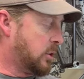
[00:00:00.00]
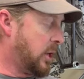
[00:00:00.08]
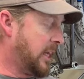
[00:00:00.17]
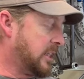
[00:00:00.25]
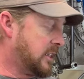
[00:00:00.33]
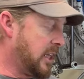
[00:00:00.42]

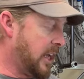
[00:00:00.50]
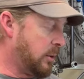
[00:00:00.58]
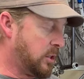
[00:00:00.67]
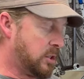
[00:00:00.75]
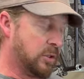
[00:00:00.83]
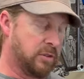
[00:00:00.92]
crankset,
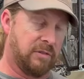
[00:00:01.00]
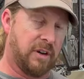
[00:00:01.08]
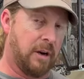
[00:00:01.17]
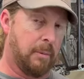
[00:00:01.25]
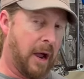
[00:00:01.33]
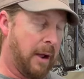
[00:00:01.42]
which was
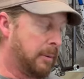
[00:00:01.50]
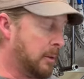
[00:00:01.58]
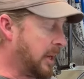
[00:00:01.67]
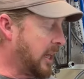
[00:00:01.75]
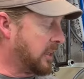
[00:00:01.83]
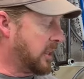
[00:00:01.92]
very popular
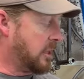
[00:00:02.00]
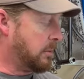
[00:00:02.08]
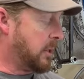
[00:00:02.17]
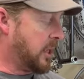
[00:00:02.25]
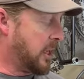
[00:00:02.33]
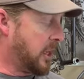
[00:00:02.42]
back then,
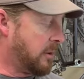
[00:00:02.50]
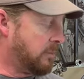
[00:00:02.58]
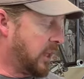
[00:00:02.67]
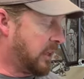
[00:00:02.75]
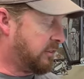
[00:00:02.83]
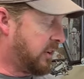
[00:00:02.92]
but
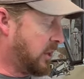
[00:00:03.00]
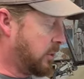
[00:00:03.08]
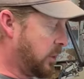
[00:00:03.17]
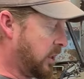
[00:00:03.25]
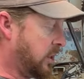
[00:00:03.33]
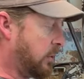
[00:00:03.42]
like front
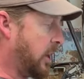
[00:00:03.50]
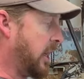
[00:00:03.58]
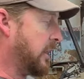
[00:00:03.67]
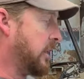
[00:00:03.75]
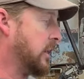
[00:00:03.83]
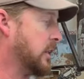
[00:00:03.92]
and rear
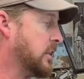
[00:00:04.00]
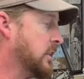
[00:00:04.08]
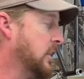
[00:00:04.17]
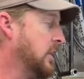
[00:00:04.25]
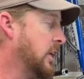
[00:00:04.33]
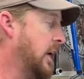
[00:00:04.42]
derailleur.
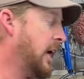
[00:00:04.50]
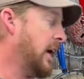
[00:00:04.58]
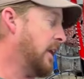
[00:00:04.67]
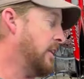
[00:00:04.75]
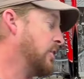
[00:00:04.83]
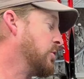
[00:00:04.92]

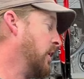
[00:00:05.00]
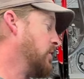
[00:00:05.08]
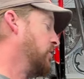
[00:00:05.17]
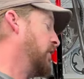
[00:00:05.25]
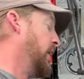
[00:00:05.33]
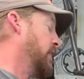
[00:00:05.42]
And this
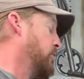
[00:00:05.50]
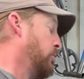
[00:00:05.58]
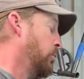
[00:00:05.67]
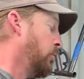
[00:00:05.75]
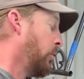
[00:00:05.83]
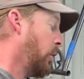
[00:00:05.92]
actually has
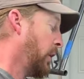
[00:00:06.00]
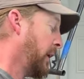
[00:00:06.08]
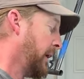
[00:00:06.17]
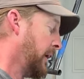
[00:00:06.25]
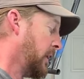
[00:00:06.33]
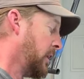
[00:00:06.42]

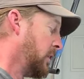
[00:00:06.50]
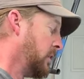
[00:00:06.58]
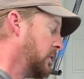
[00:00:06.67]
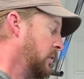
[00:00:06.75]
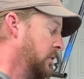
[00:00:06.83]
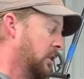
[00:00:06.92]
Royal
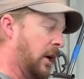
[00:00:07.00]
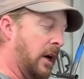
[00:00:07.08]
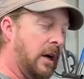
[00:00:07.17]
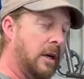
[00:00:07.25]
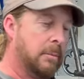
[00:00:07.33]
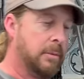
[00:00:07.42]

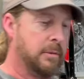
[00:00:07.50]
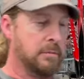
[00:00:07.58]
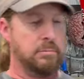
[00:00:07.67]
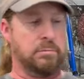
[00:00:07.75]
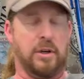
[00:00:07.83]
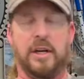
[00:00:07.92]
Comp
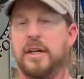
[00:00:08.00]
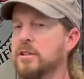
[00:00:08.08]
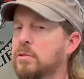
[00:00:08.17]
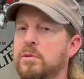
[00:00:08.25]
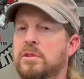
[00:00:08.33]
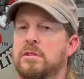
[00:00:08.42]

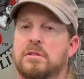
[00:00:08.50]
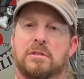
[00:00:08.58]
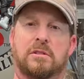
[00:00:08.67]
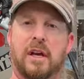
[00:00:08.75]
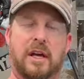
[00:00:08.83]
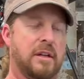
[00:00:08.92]
brakes, which is
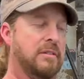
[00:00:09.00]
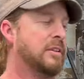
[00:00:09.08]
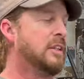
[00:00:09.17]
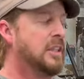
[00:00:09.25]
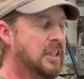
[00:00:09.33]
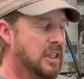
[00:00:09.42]
kind of,
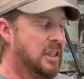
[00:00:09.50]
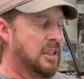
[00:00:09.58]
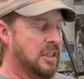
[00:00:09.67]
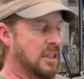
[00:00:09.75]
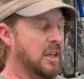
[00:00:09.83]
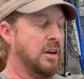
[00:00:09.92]

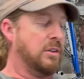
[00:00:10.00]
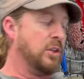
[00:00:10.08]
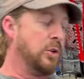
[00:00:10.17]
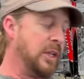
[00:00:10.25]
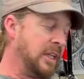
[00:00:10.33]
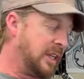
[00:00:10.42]
you know,
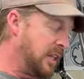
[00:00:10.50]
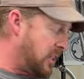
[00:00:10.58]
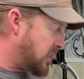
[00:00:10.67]
unique in